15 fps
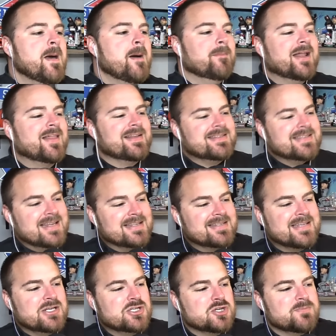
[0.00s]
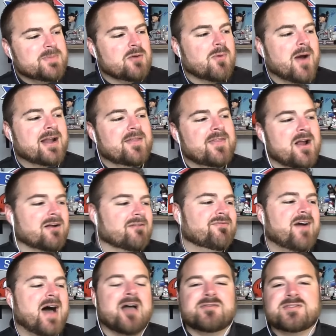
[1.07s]
But I think Tennessee should be right in there at
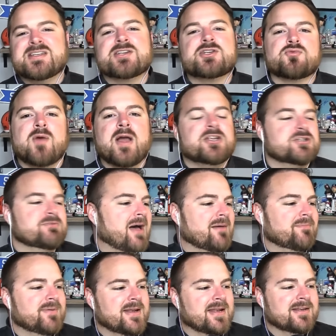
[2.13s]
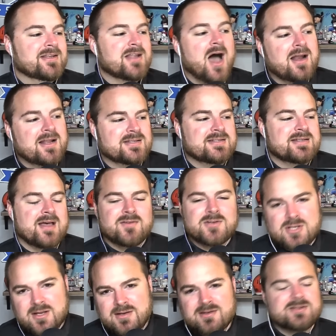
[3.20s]
five, six range, in my opinion, not at seven.
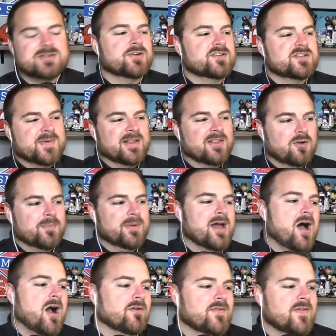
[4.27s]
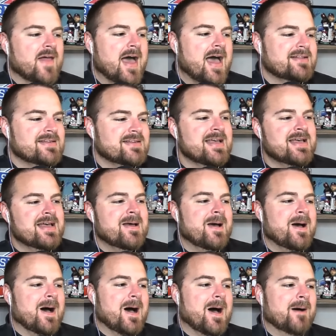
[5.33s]
It deserves to be a little bit higher than that.
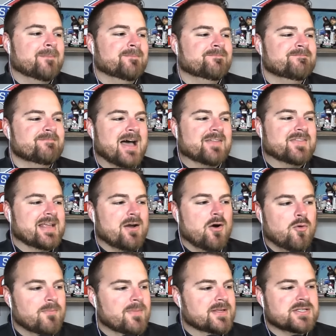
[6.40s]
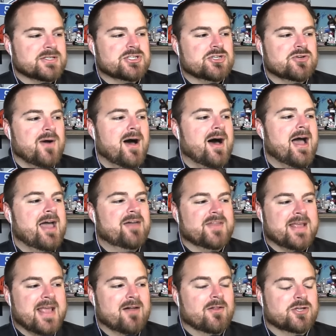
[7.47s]
Um, I think Ole Miss is too high. I
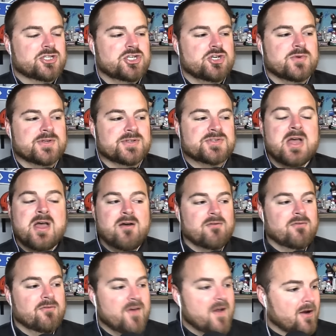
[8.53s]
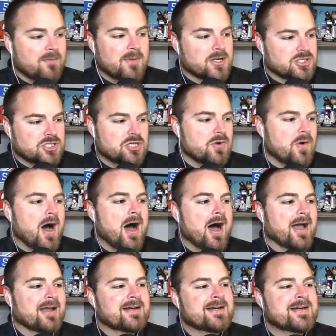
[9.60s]
think LSU is very much too
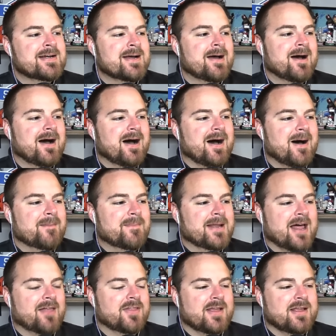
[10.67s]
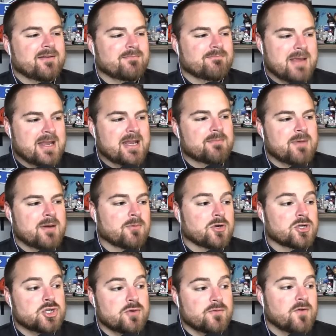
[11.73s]
high. Um, and I think media
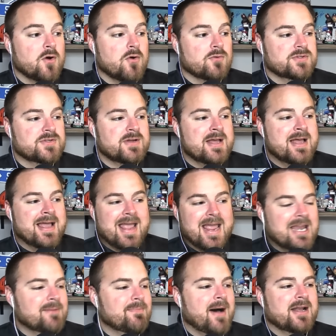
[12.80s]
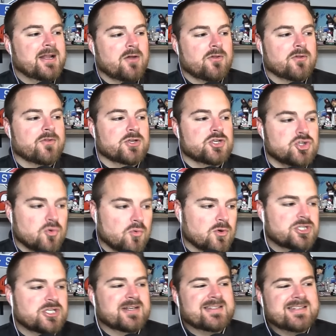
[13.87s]
members who vote anybody other than
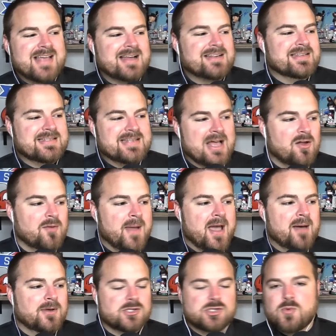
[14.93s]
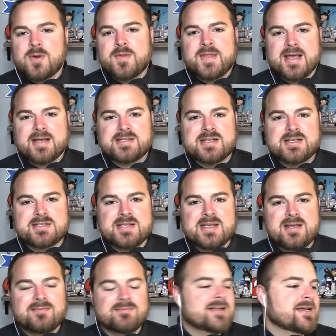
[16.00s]
Georgia, Texas, Alabama to win the
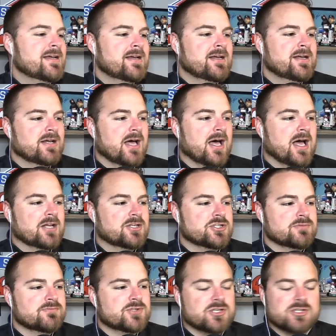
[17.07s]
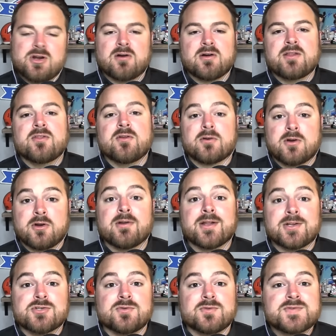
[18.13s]
SEC uh, should should turn in their
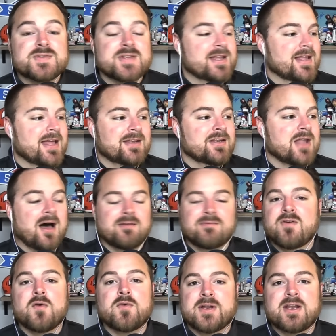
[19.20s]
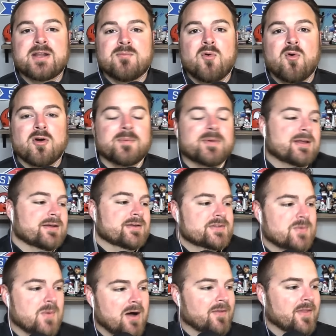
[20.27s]
credentials and, and, not vote anymore
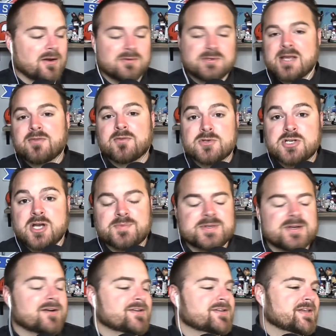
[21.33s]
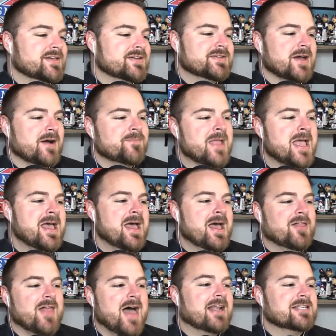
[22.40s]
because well they don't take their job seriously. So
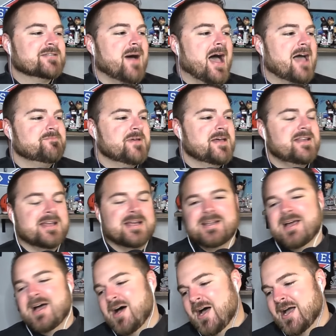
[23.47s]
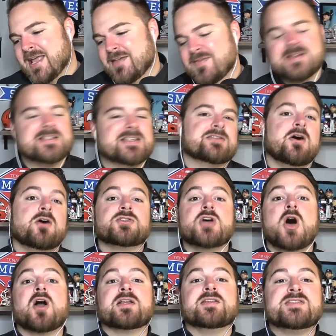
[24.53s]
that is my opinion. Uh, again, this is all
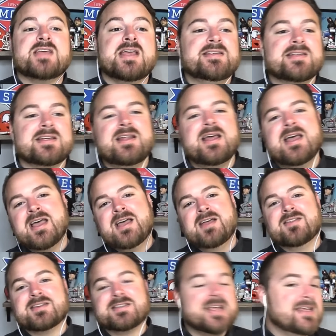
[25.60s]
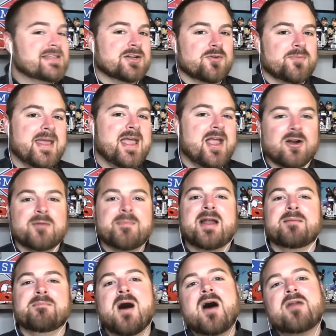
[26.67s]
talking season. The season will be here in about
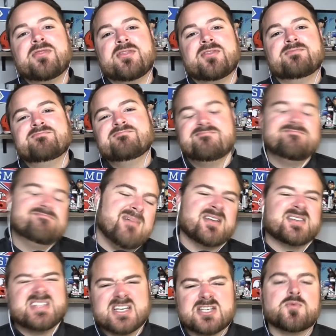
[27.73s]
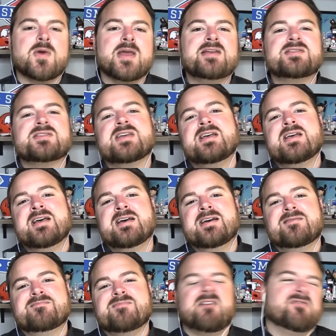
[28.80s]
a month, about six weeks,
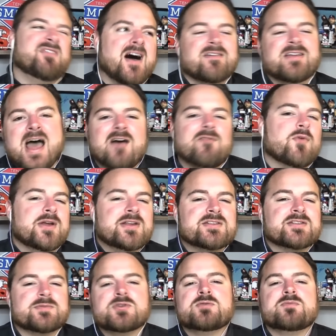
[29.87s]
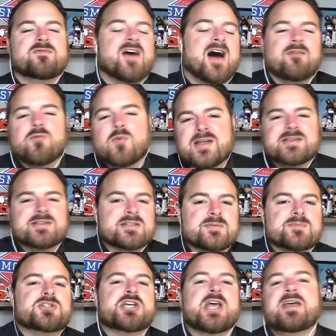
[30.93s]
about five and a half weeks and five weeks and
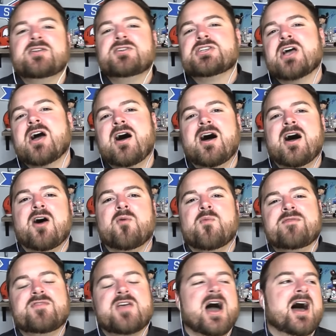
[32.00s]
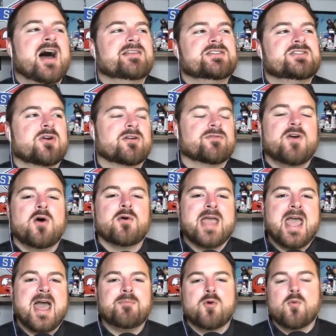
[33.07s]
some change. Uh, we've got start of fall
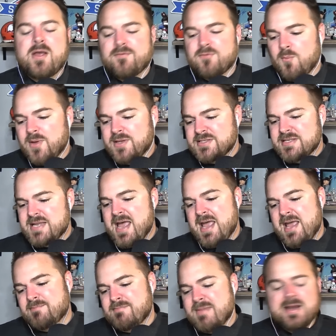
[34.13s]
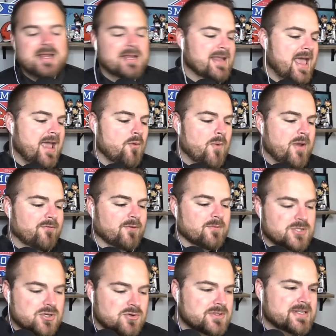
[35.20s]
camp a week from Wednesday, media day a week from
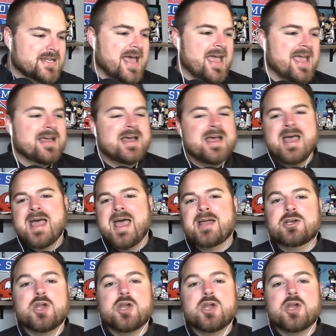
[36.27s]
Tuesday, and